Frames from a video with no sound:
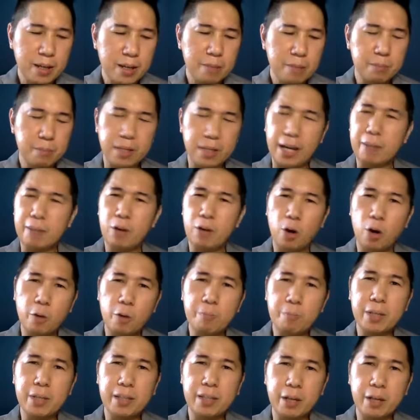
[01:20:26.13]
But I'm
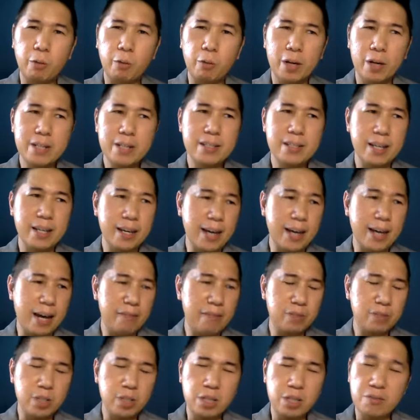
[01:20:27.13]
hoping that one day,
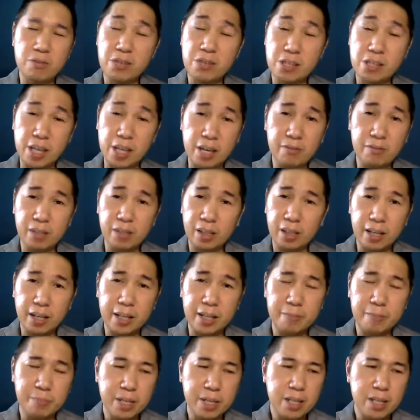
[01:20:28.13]
after you've saved a lot,